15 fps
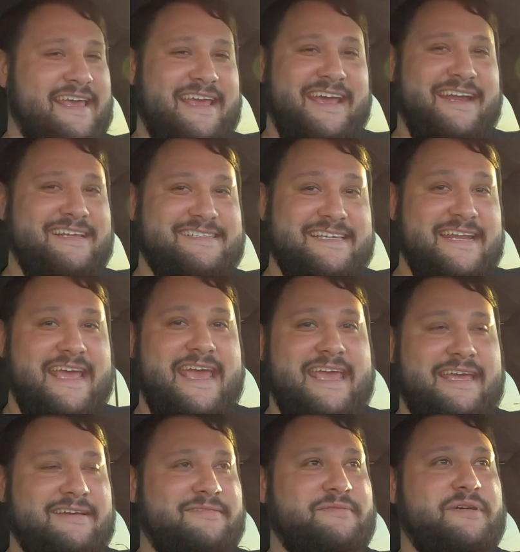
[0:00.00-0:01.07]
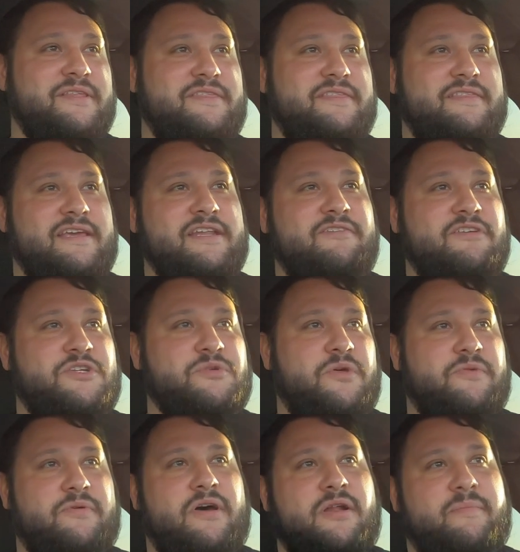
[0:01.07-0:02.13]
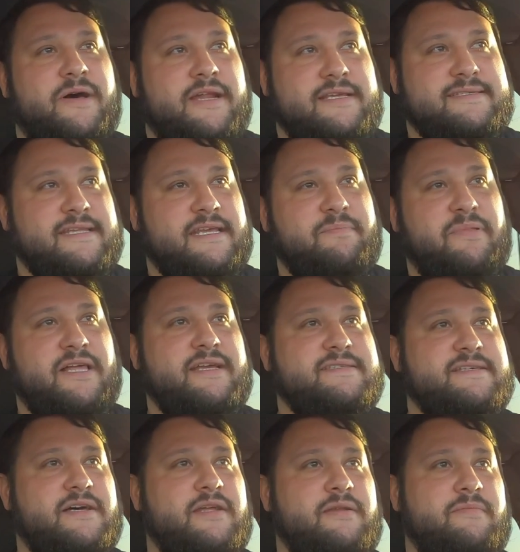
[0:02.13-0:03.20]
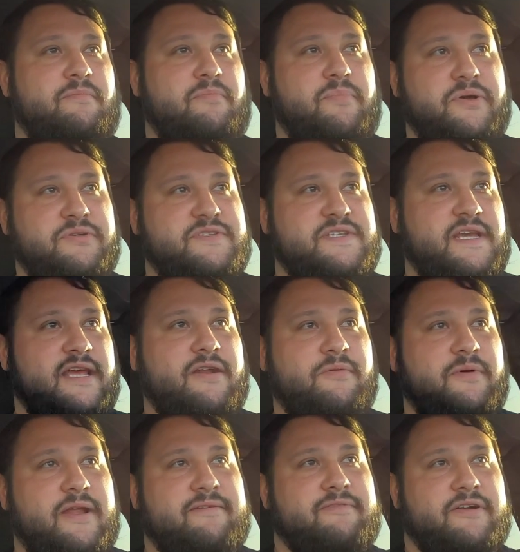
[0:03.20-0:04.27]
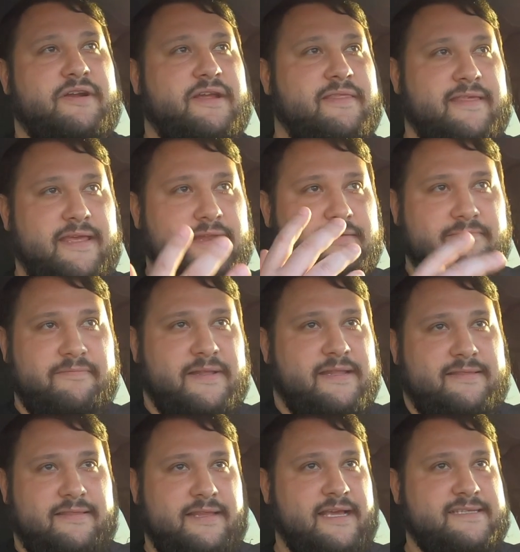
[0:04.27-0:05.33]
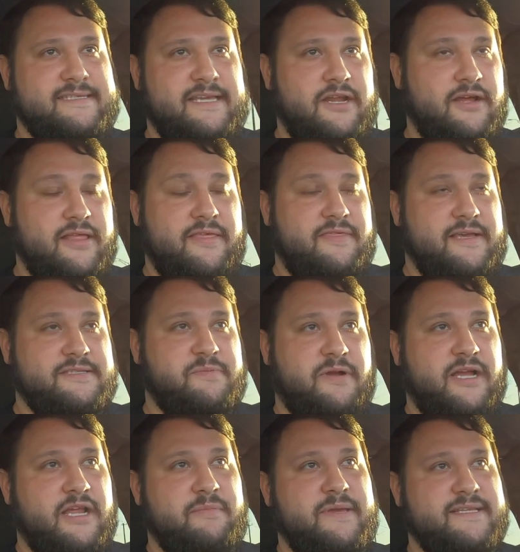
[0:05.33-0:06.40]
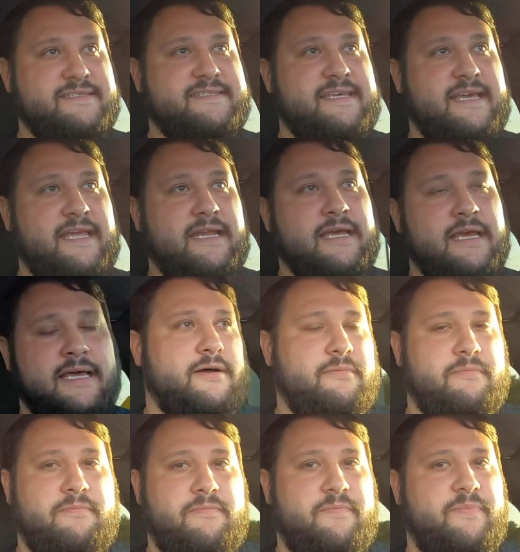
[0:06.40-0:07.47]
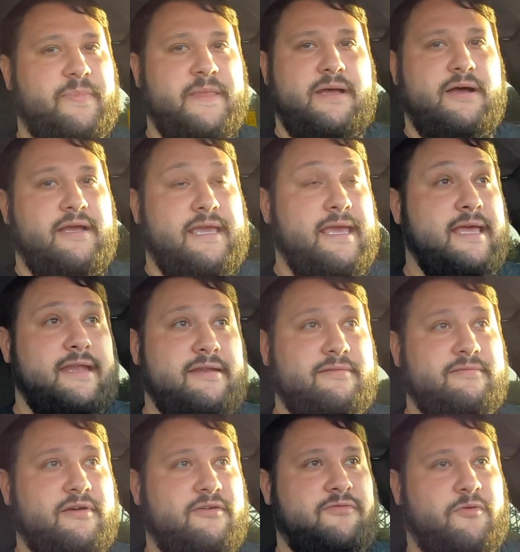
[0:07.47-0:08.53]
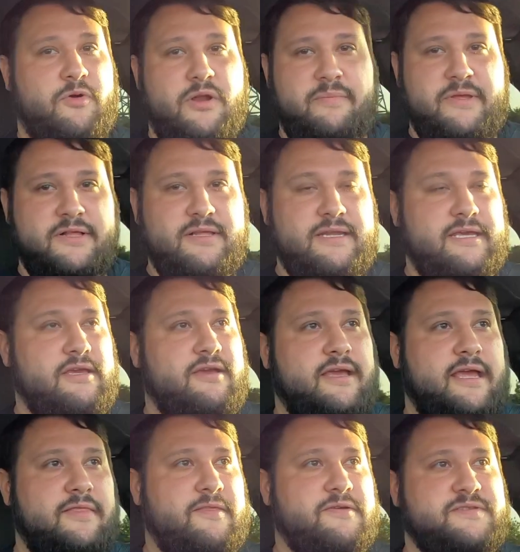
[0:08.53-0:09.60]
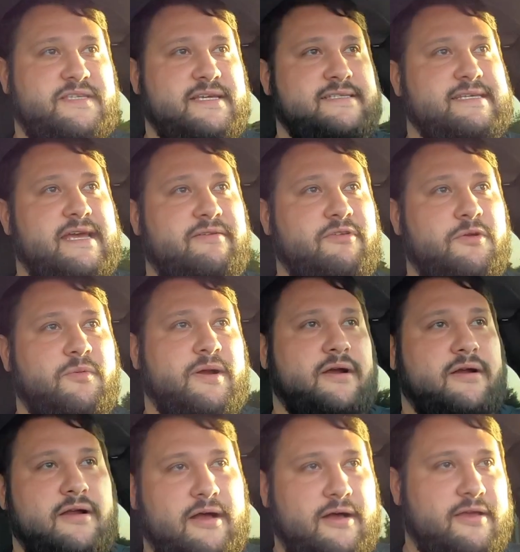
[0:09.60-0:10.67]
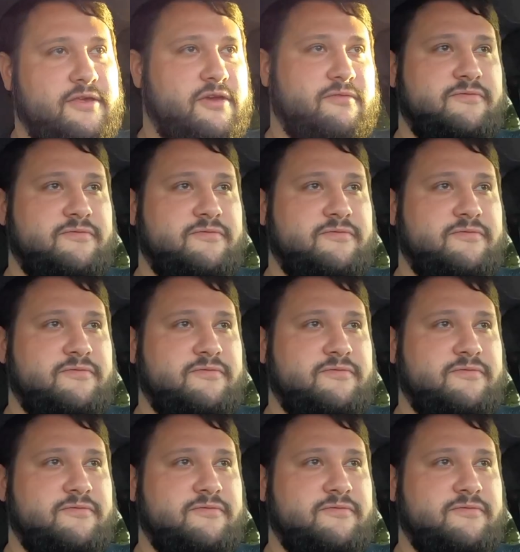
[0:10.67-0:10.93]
And it's NA with individual throttle bodies, and he plans on boosting it or whatever, and then next thing you know, that thing is probably going to be insane. Again, affordability. You can get those things everywhere. You can